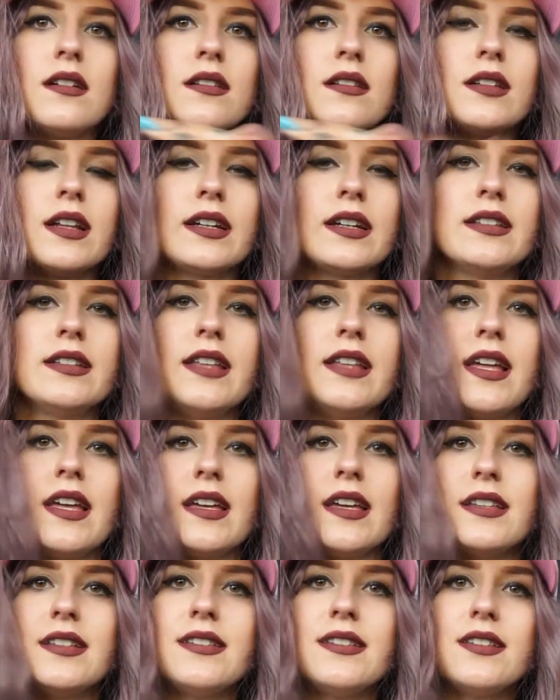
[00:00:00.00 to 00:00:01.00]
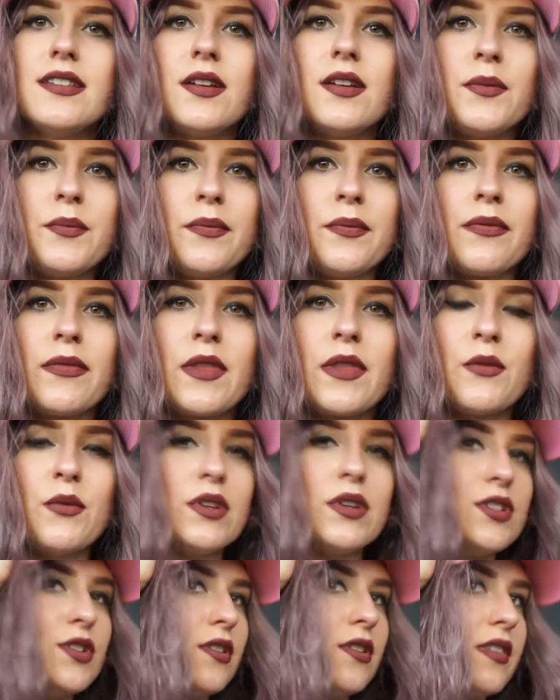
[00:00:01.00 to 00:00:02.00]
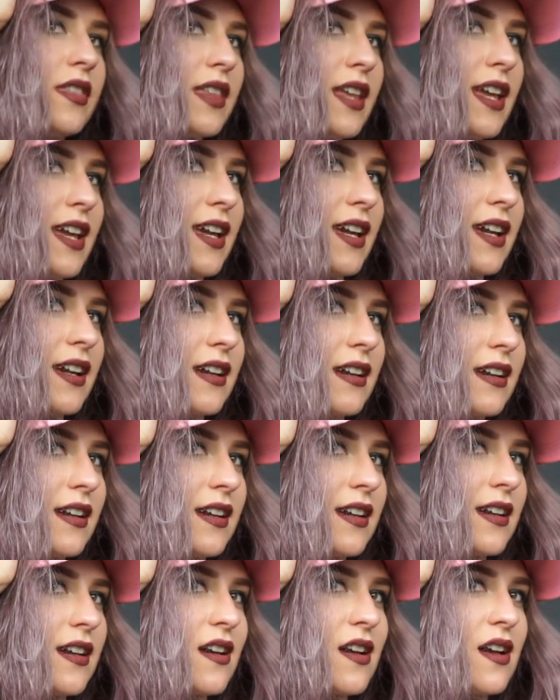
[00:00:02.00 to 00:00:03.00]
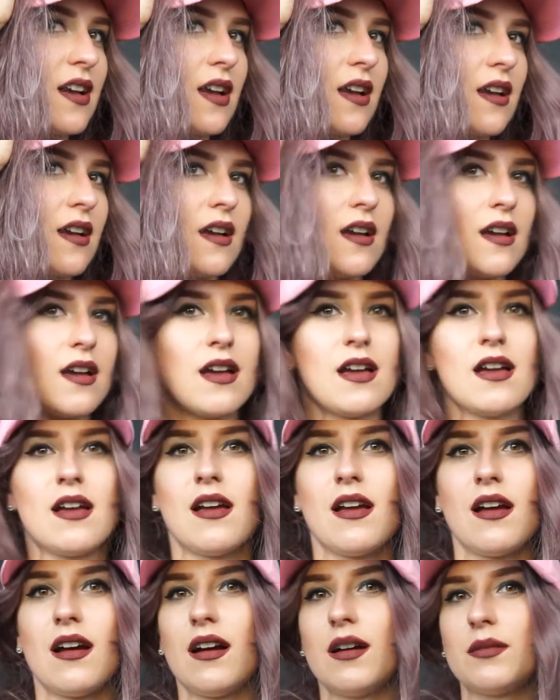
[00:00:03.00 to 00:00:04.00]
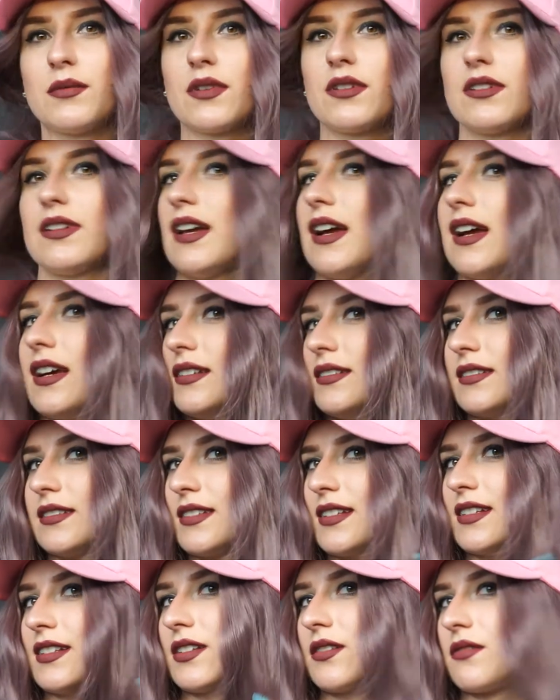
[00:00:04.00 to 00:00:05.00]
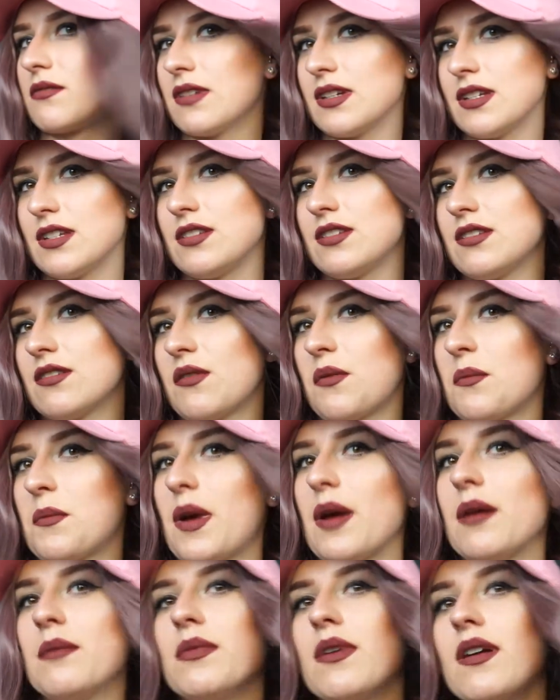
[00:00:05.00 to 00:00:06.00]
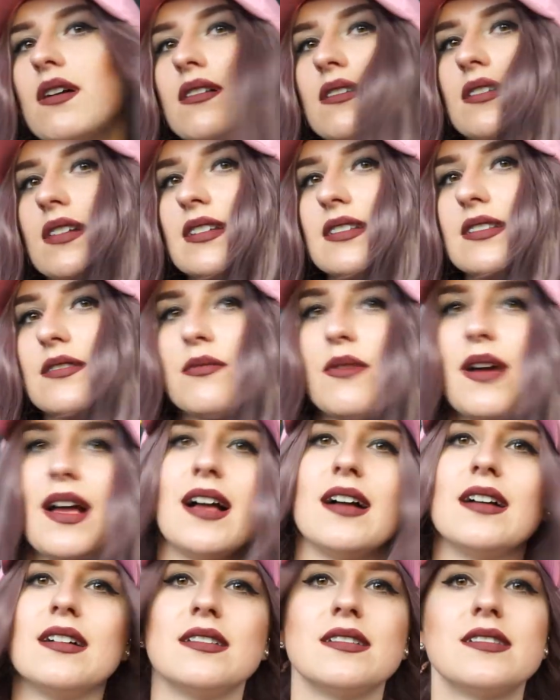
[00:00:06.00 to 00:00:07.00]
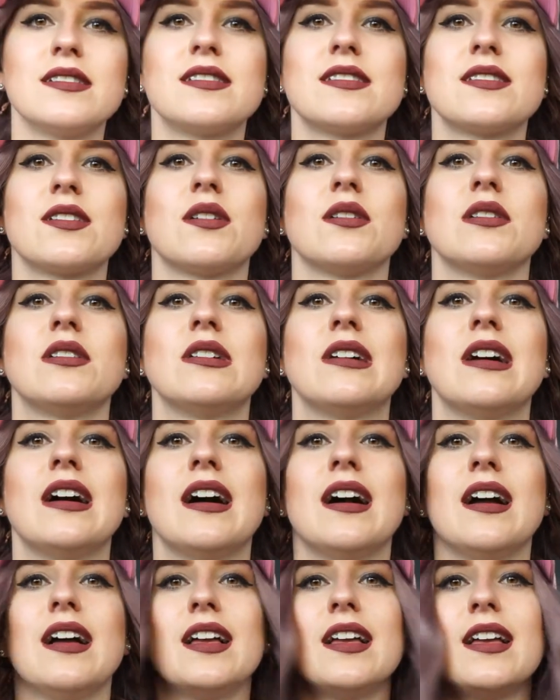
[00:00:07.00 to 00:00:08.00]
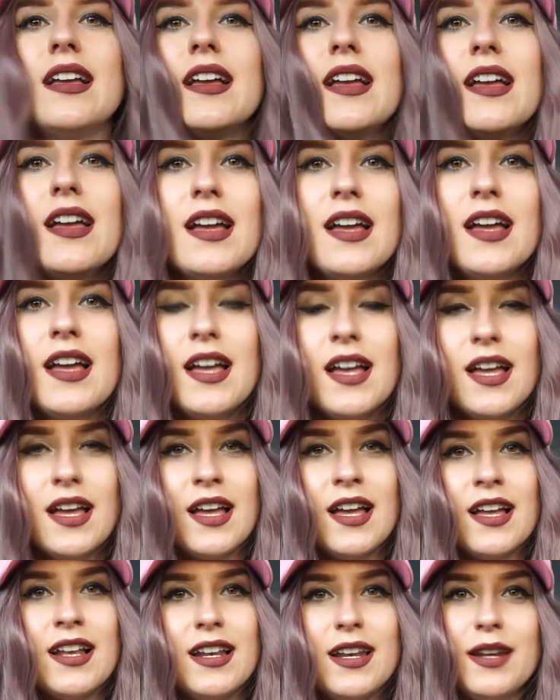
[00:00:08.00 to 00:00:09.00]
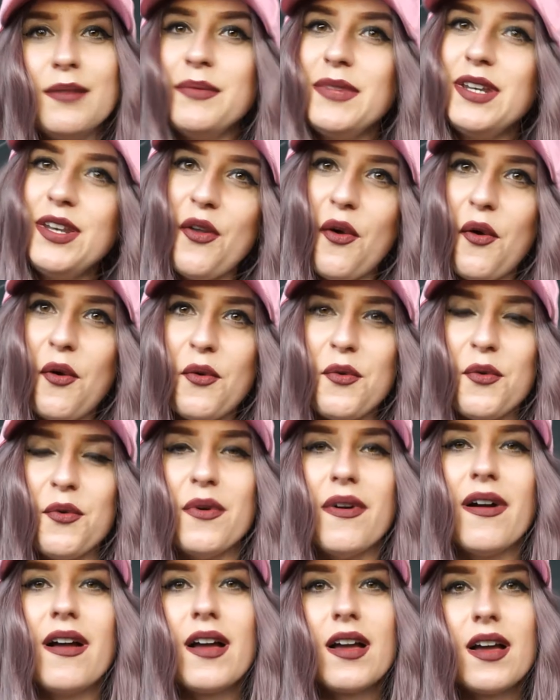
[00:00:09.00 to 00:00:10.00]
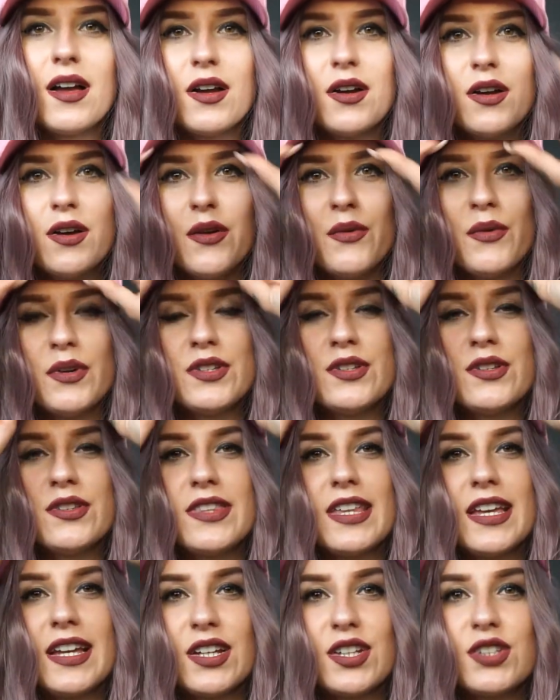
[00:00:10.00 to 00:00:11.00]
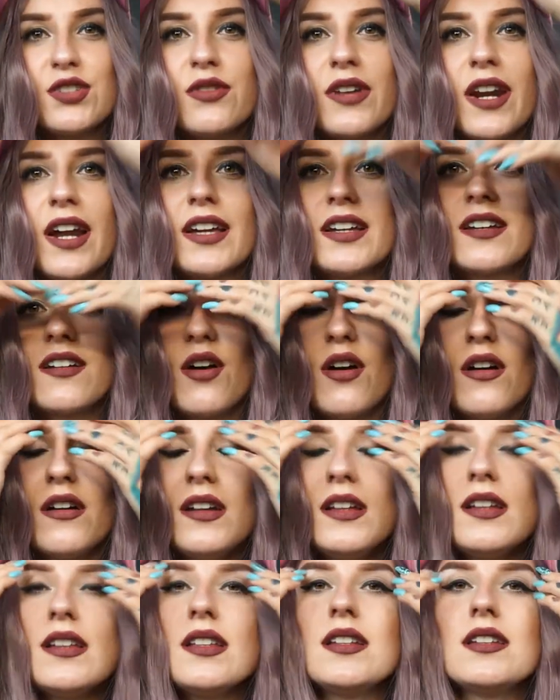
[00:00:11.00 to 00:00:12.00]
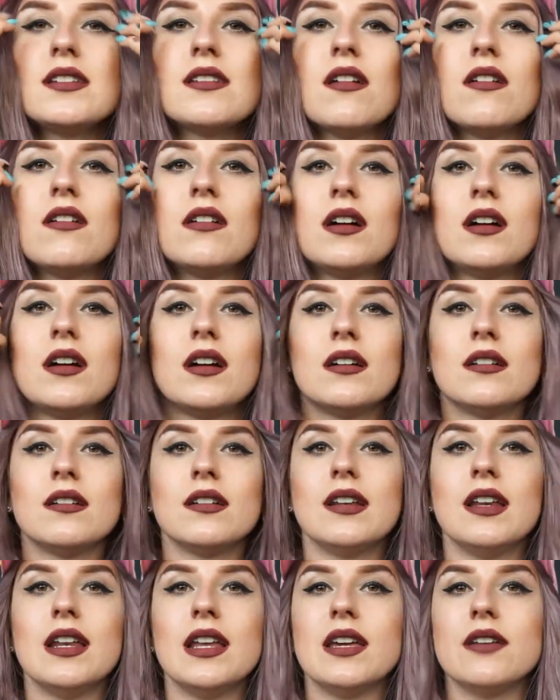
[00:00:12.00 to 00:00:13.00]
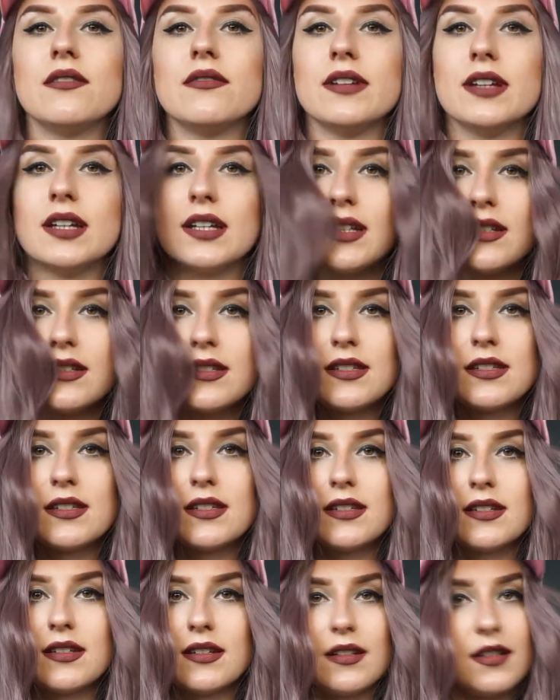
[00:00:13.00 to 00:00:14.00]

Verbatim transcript: like this what you think I'm gonna ask this question on my blog as well so let me know what you think should I cut it or leave it